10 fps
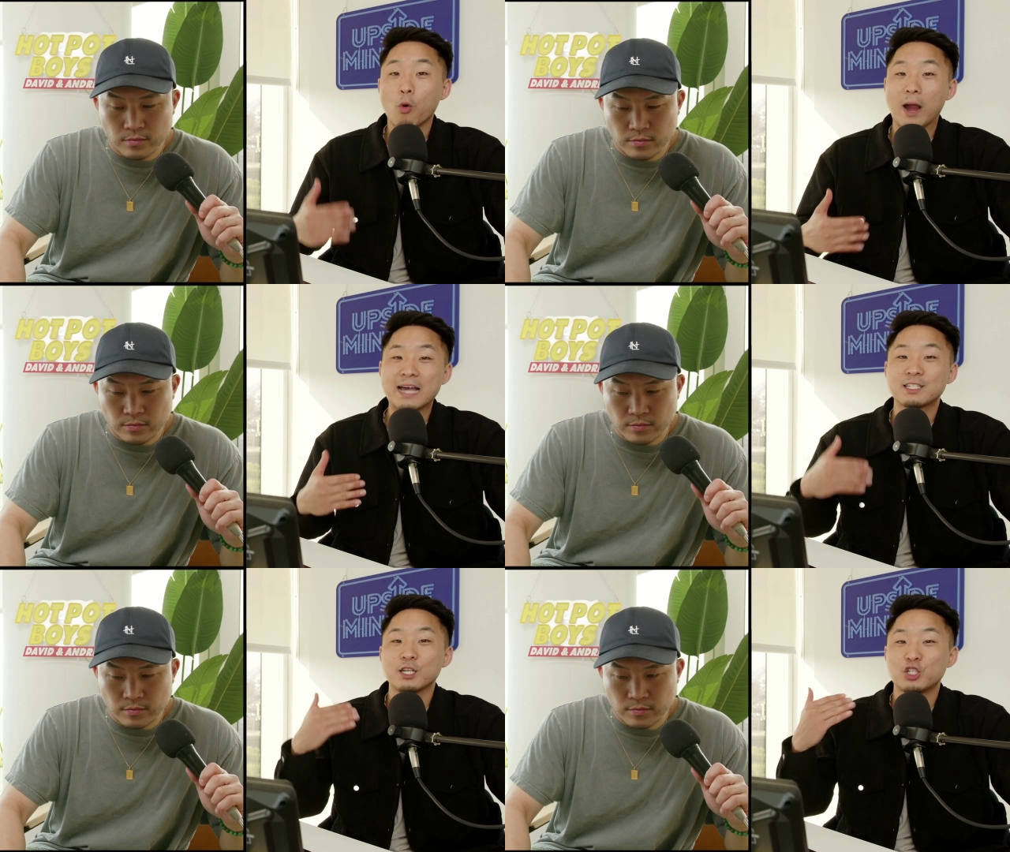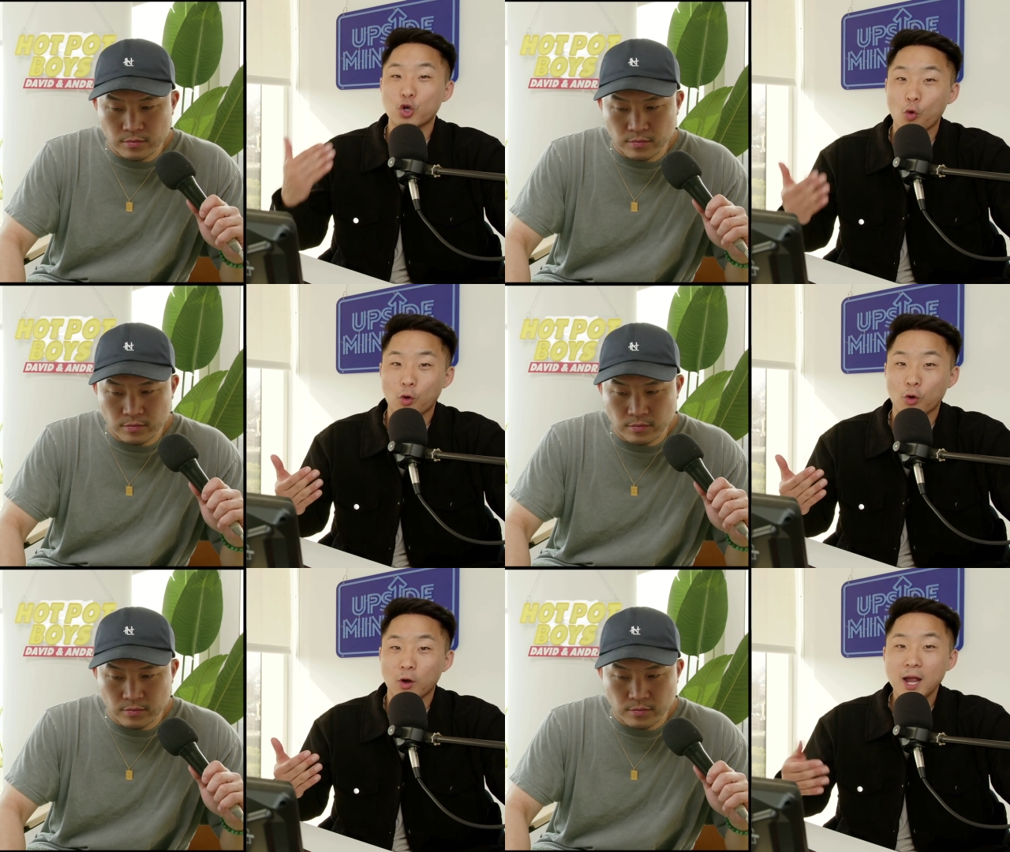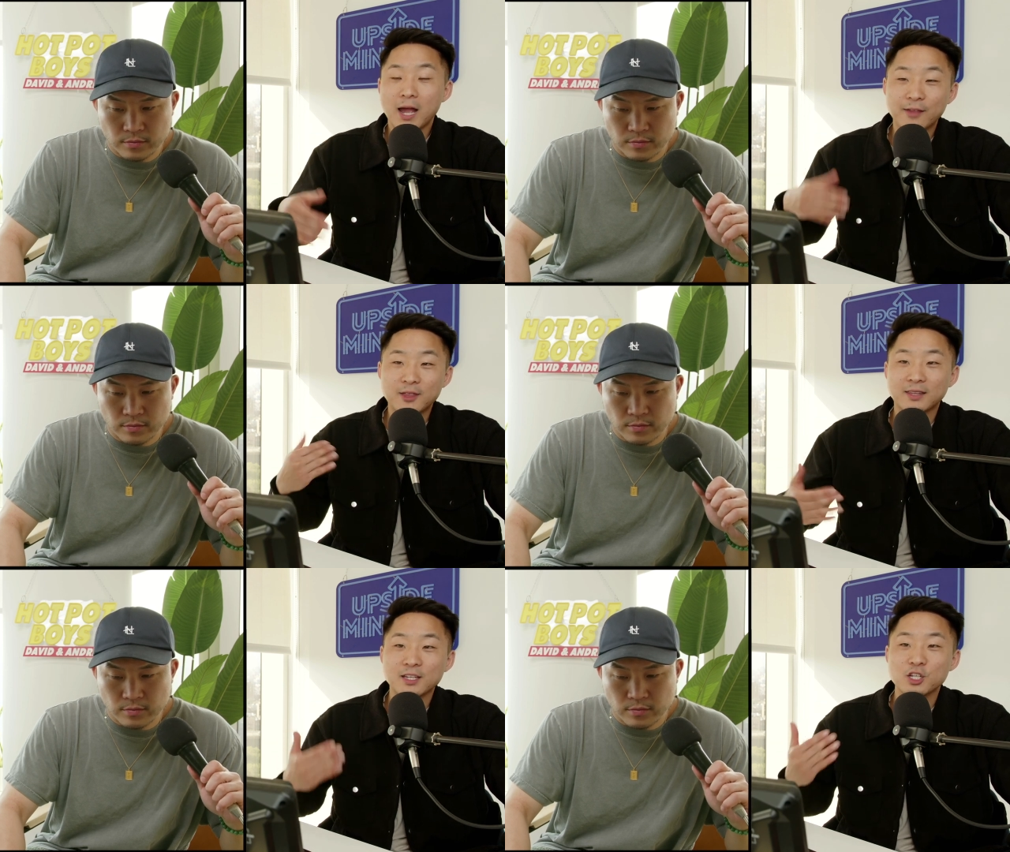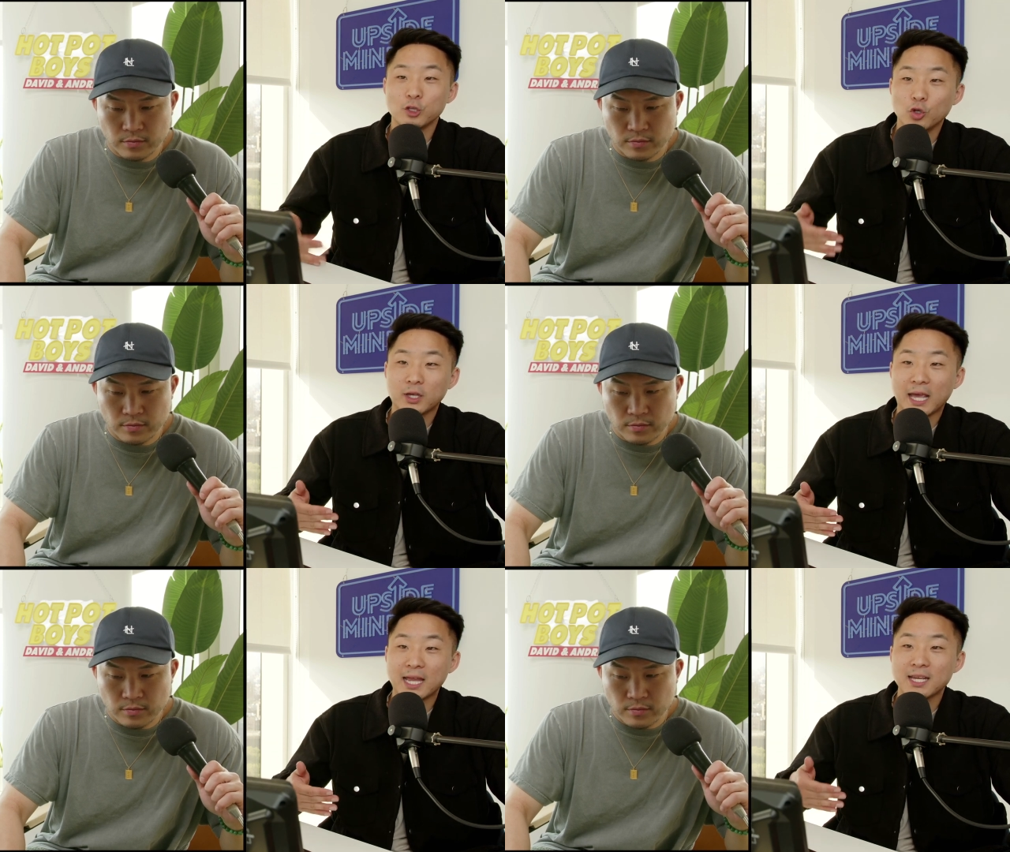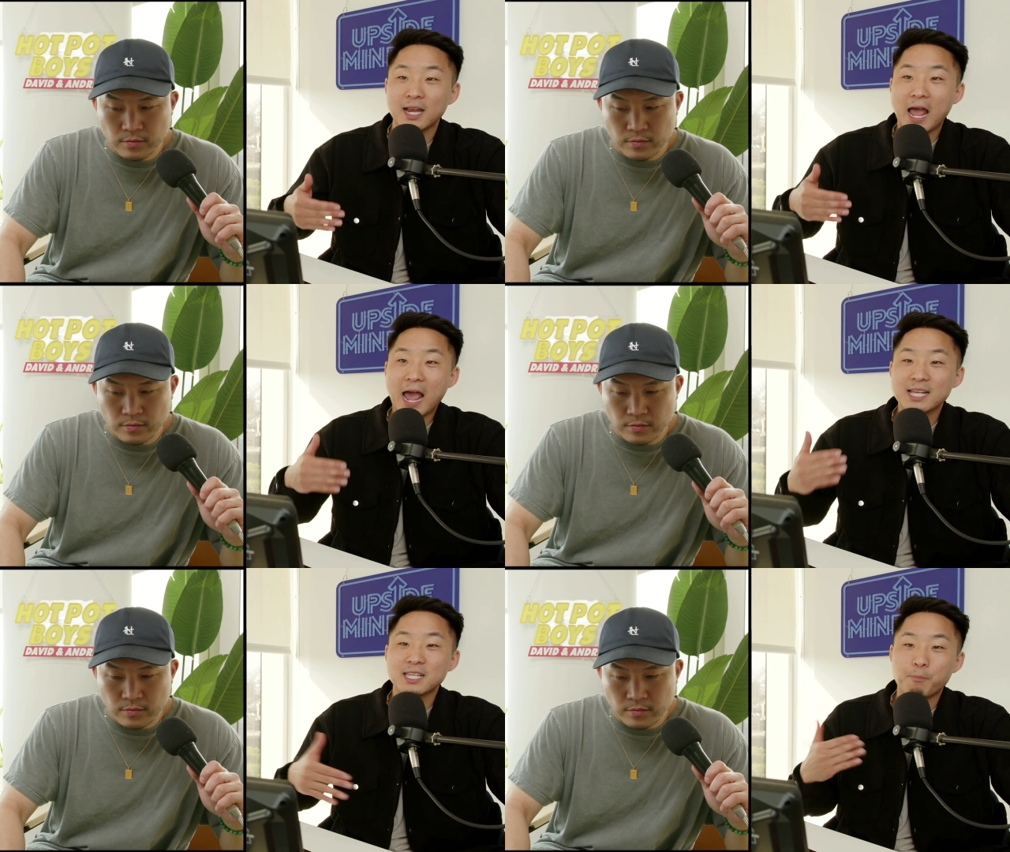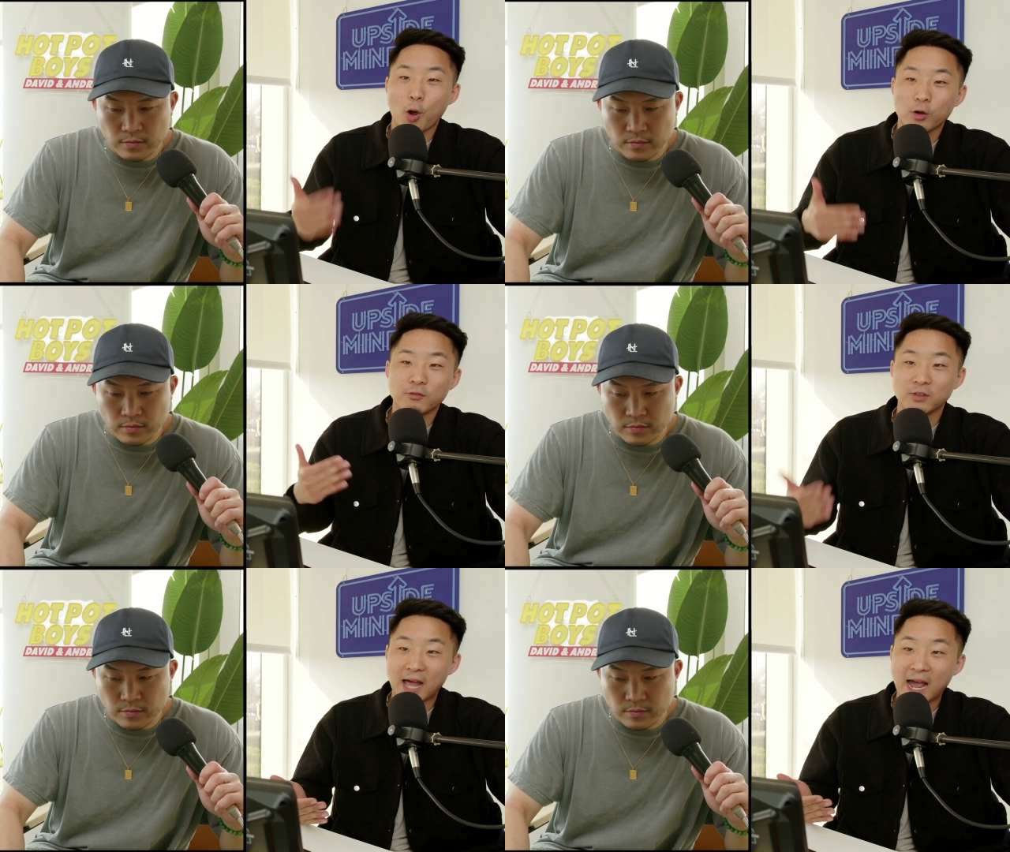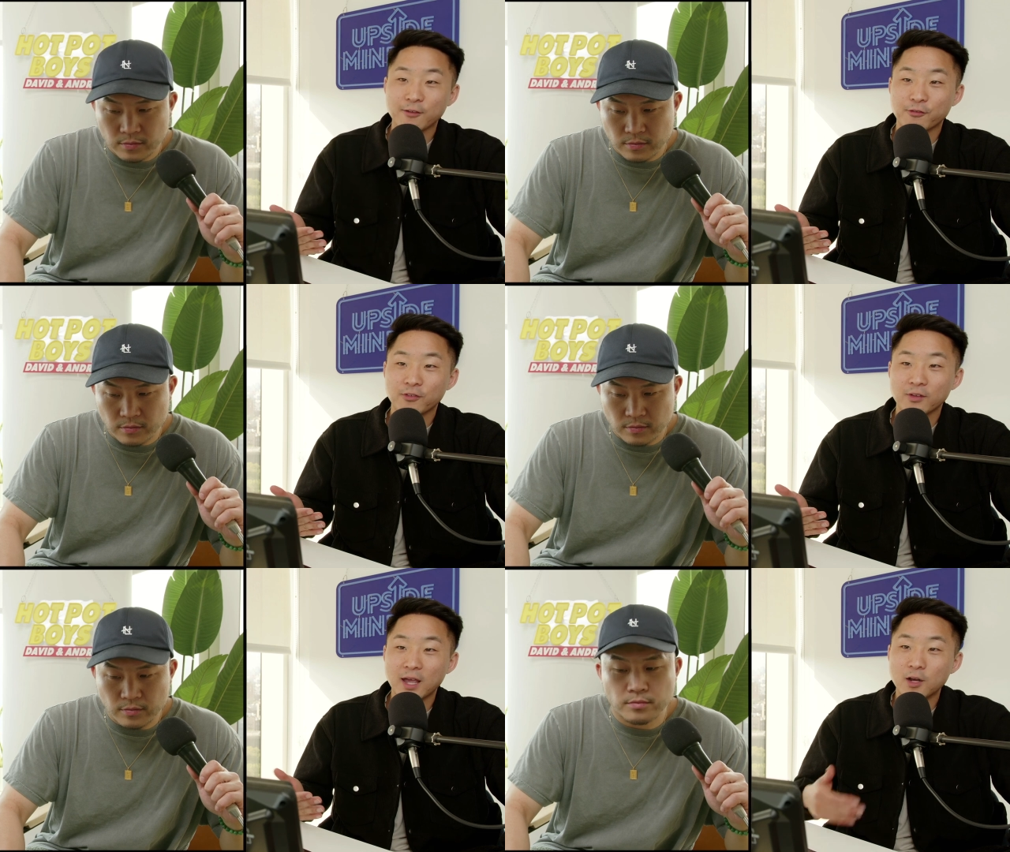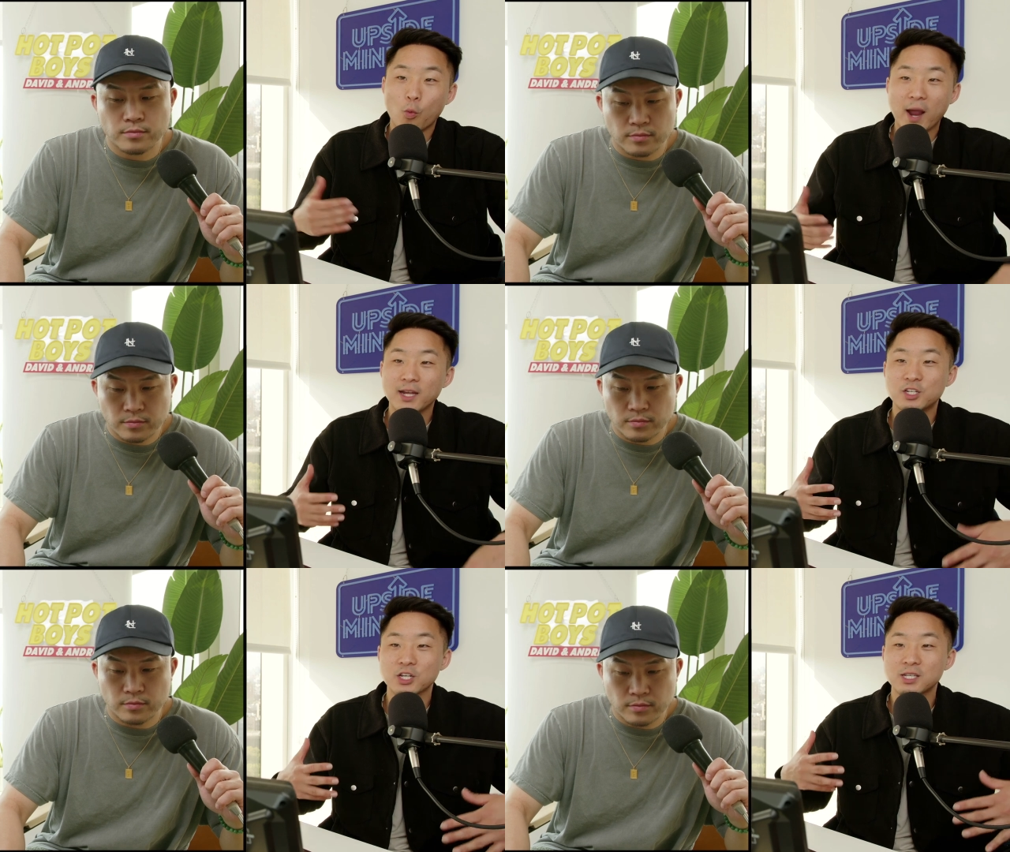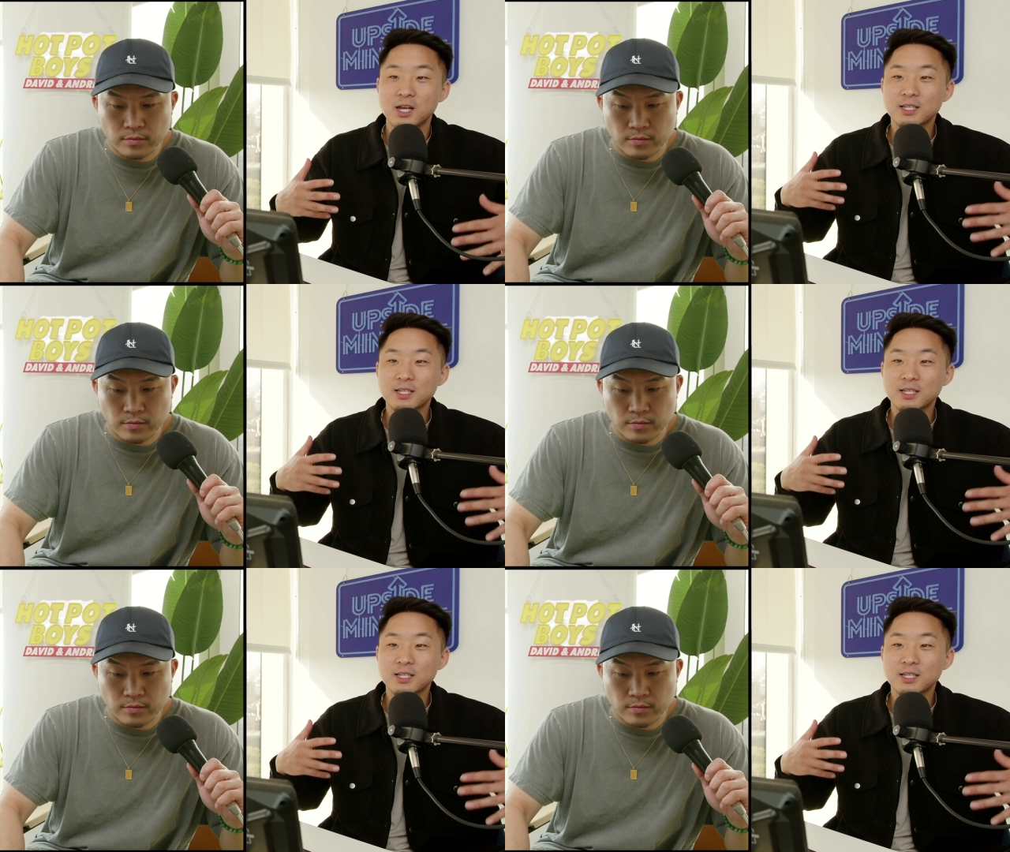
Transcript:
Speaker 1: or as a chore. I think they just look at it as a part of life and a way to just